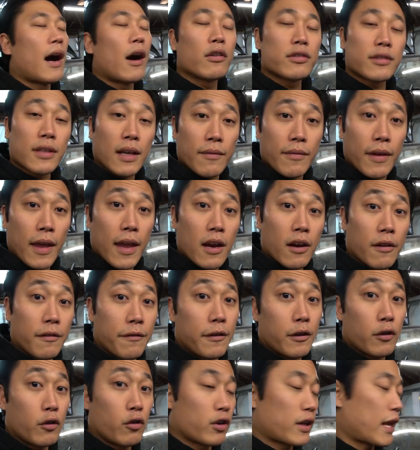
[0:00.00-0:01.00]
Also have air
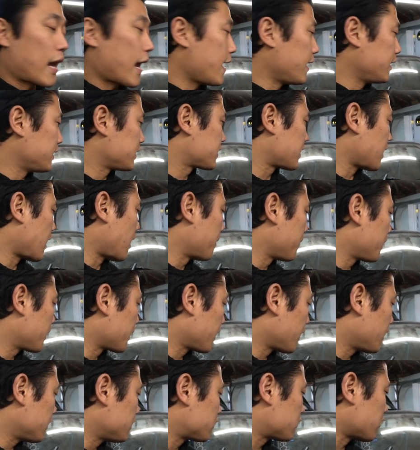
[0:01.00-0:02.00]
fuel gauge coming
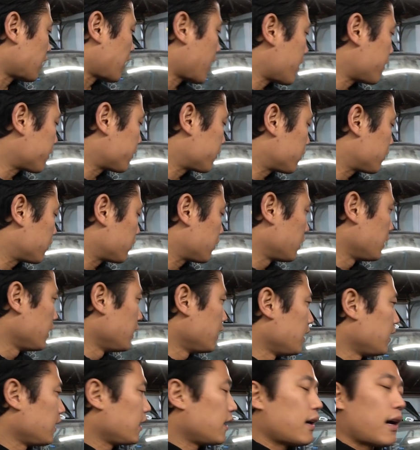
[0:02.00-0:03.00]
in, so I have to
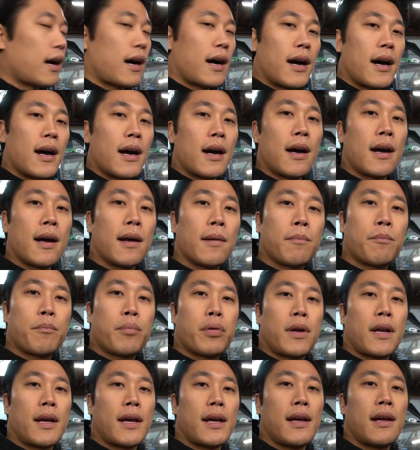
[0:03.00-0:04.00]

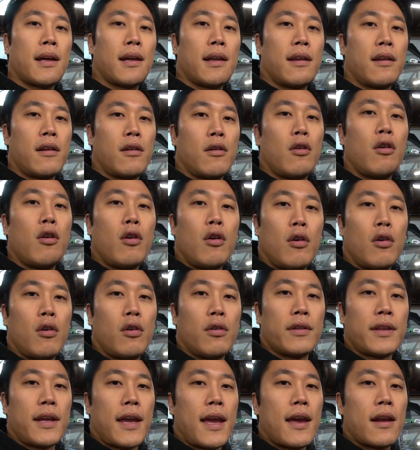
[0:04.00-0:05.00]
put a little hole
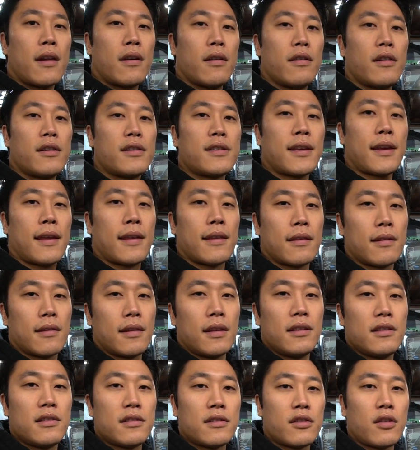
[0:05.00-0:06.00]
on the headers and
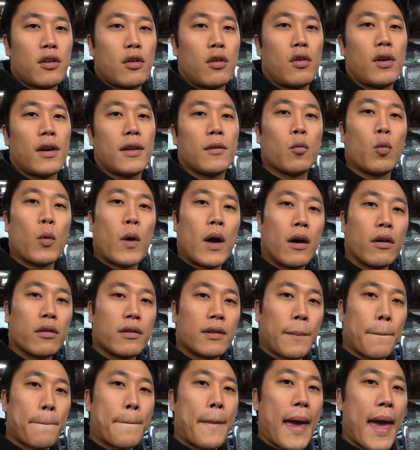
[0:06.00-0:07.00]
install and weld
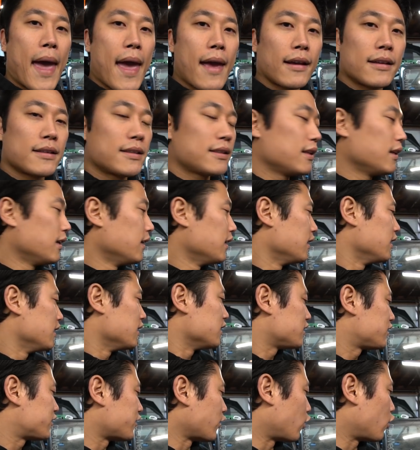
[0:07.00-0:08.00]
the bangs
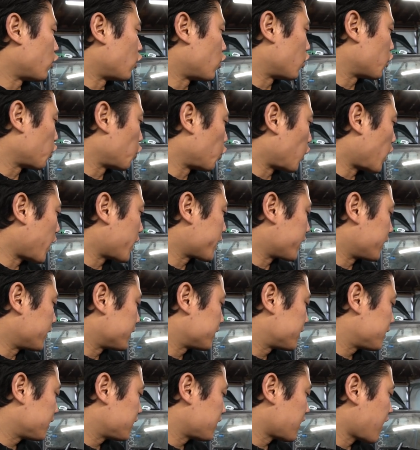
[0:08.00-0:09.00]
so I can
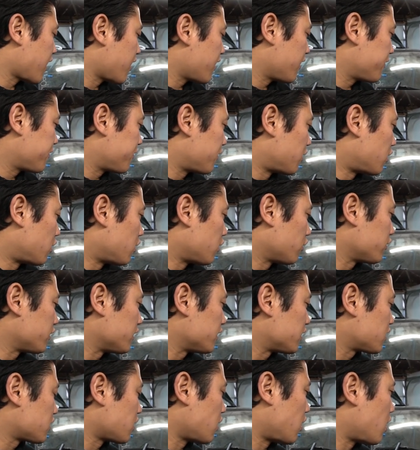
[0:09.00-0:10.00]
see AFR on
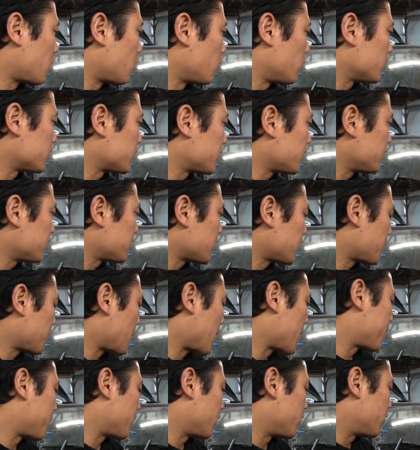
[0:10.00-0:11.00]
this car once it's
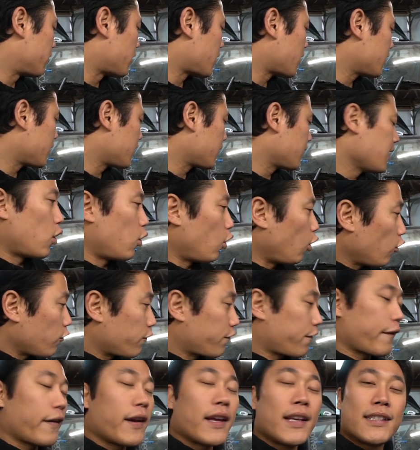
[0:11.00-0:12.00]
up and running.
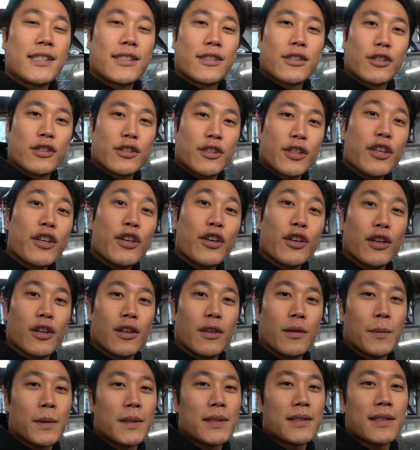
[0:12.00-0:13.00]
Hopefully
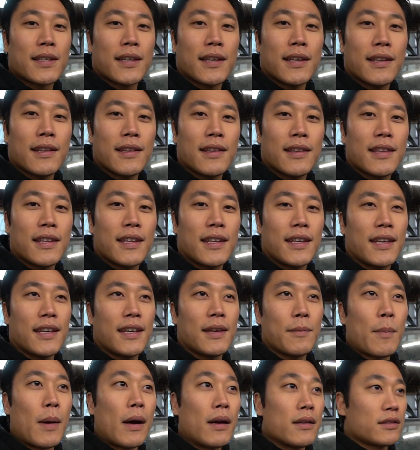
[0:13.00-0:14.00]
soon, within
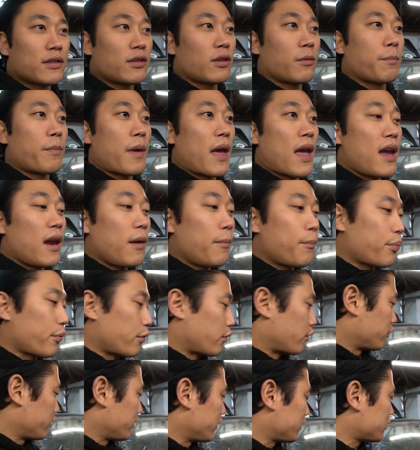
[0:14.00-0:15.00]
the month of
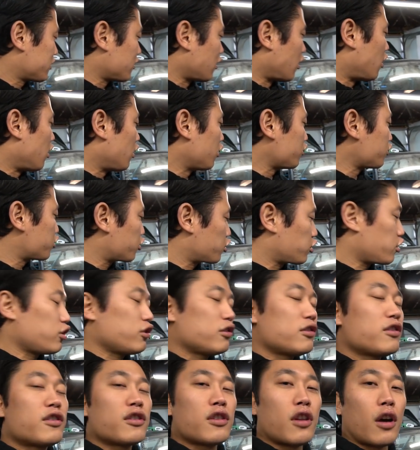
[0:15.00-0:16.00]
April, this car
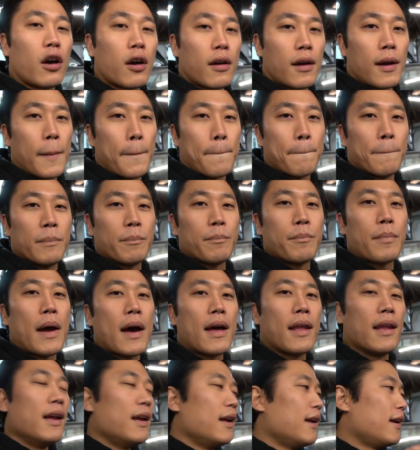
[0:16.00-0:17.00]
should start up.
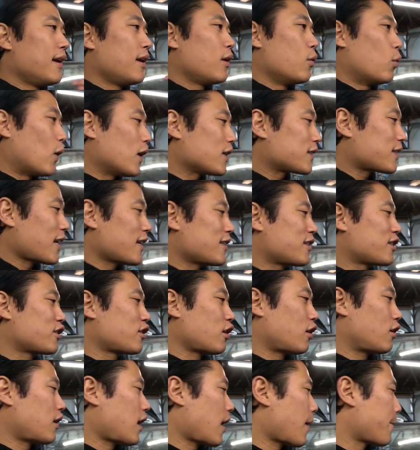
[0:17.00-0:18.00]
But once I
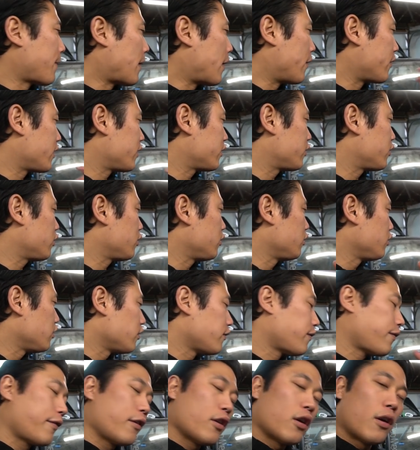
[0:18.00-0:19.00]
start up, I want to do new
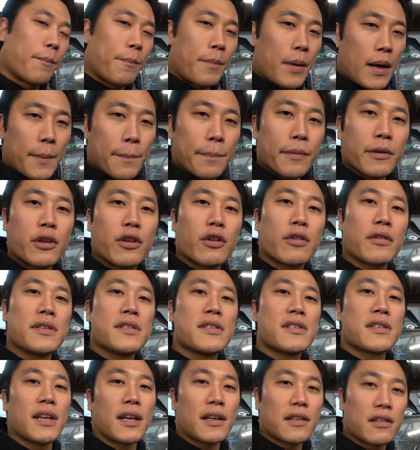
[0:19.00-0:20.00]
fuel pump, new
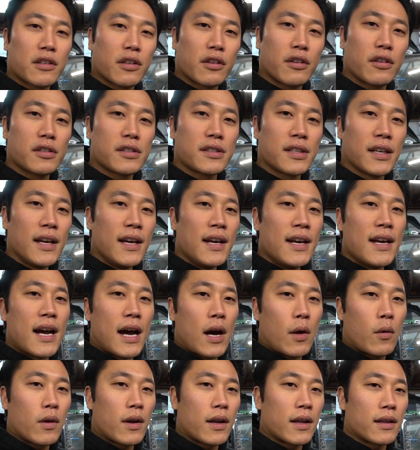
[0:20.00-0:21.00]
injectors.
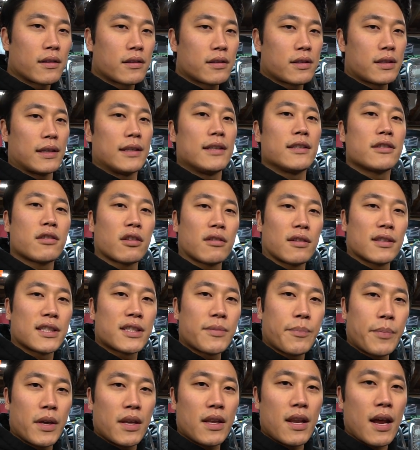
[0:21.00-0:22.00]
I want to install the
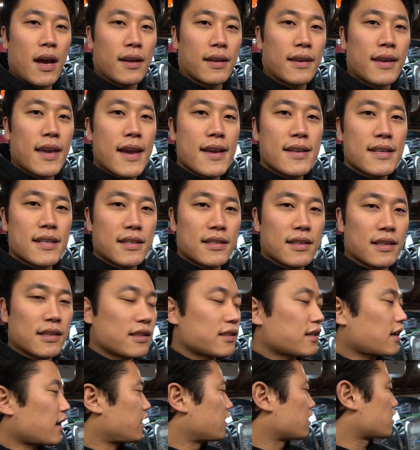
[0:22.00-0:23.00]
speed hug gauges
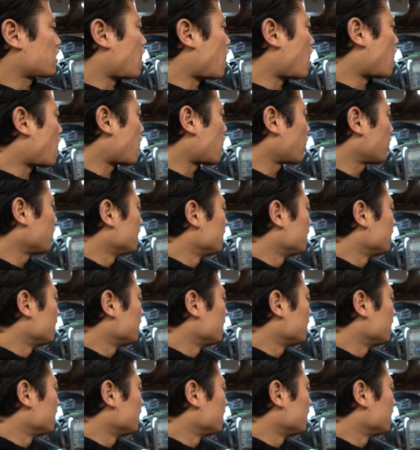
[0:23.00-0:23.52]
inside the car.